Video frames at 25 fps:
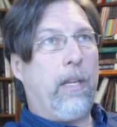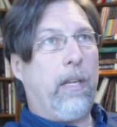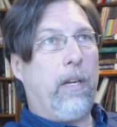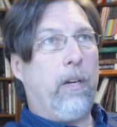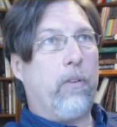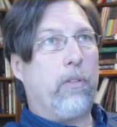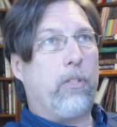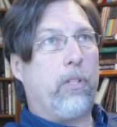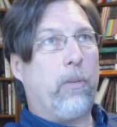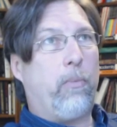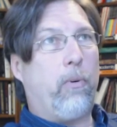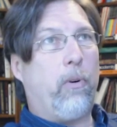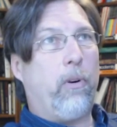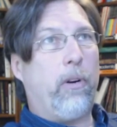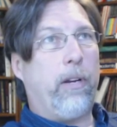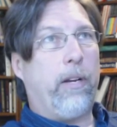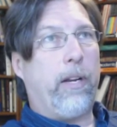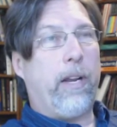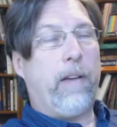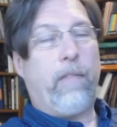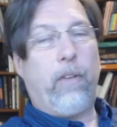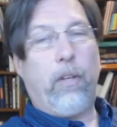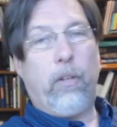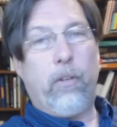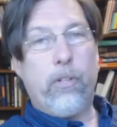you know,
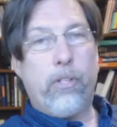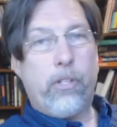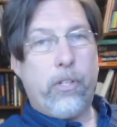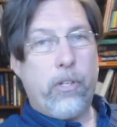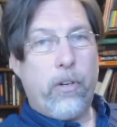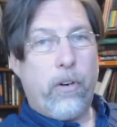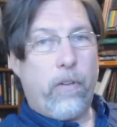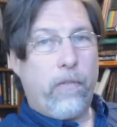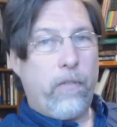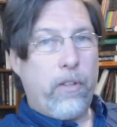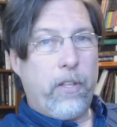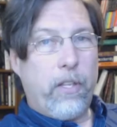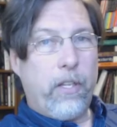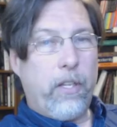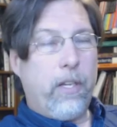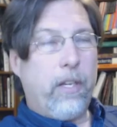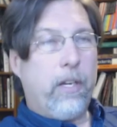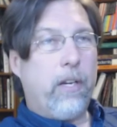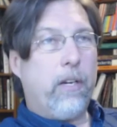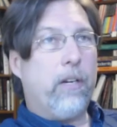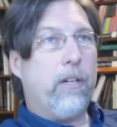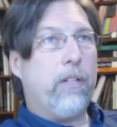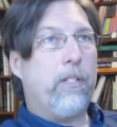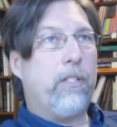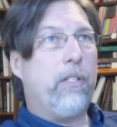supported evolution over the
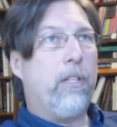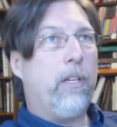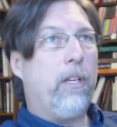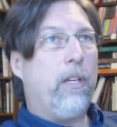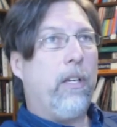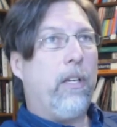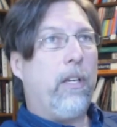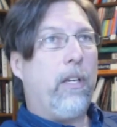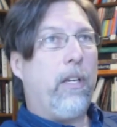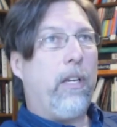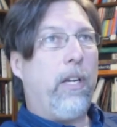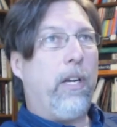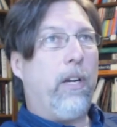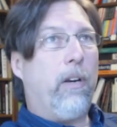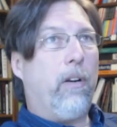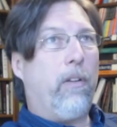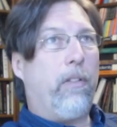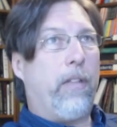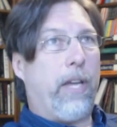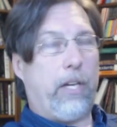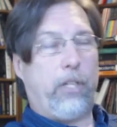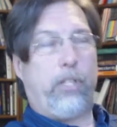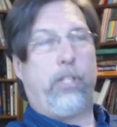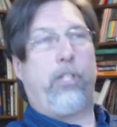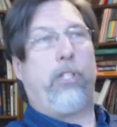years. You
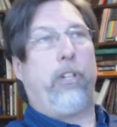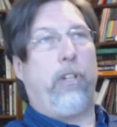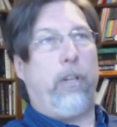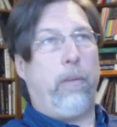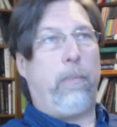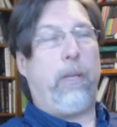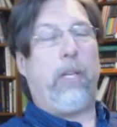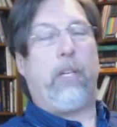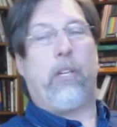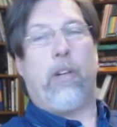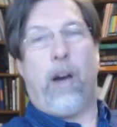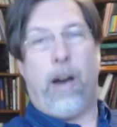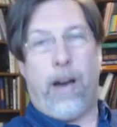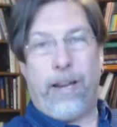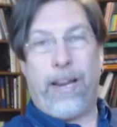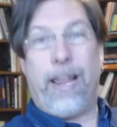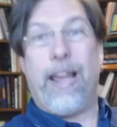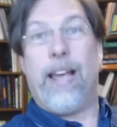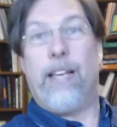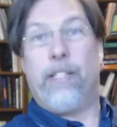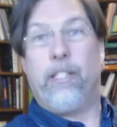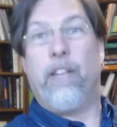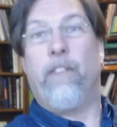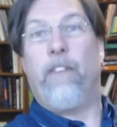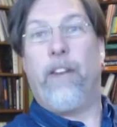know, that shouldn't be
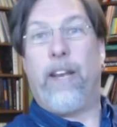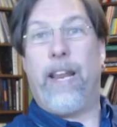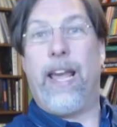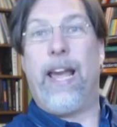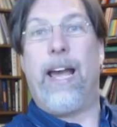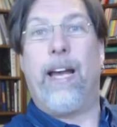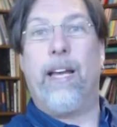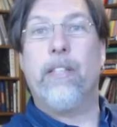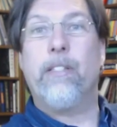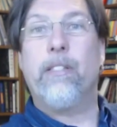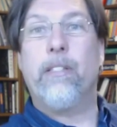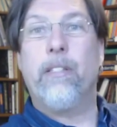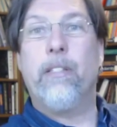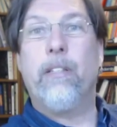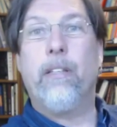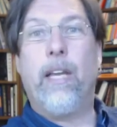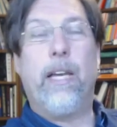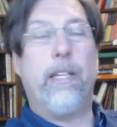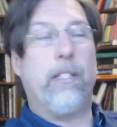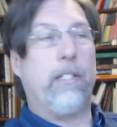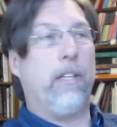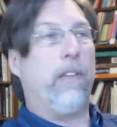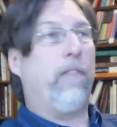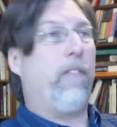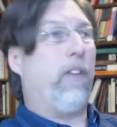taught as if it has,
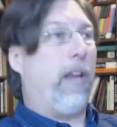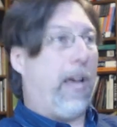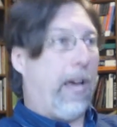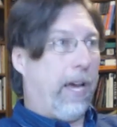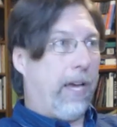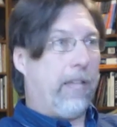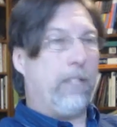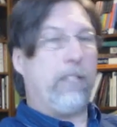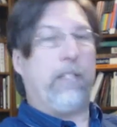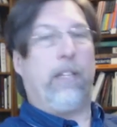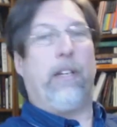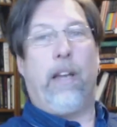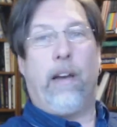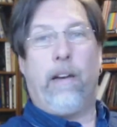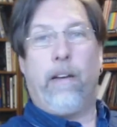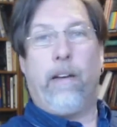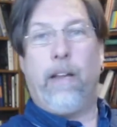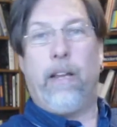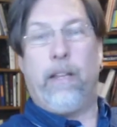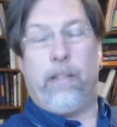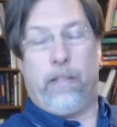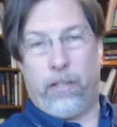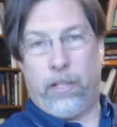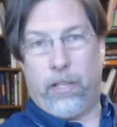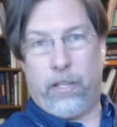
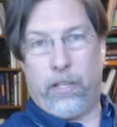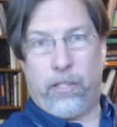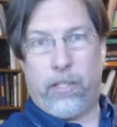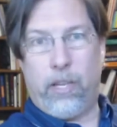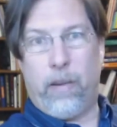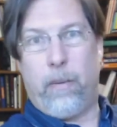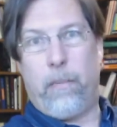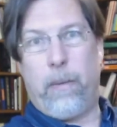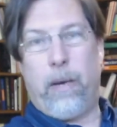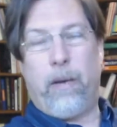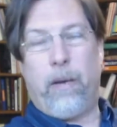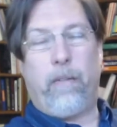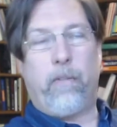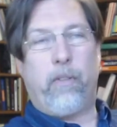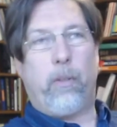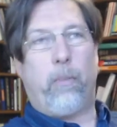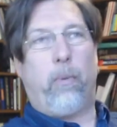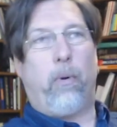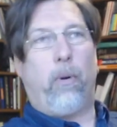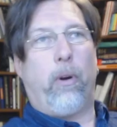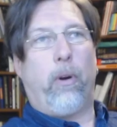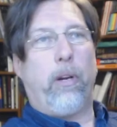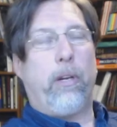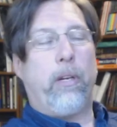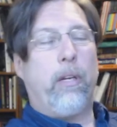the same amount of
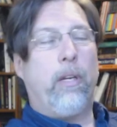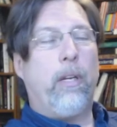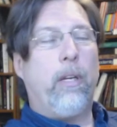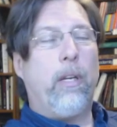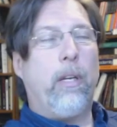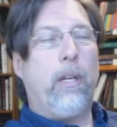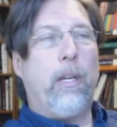support.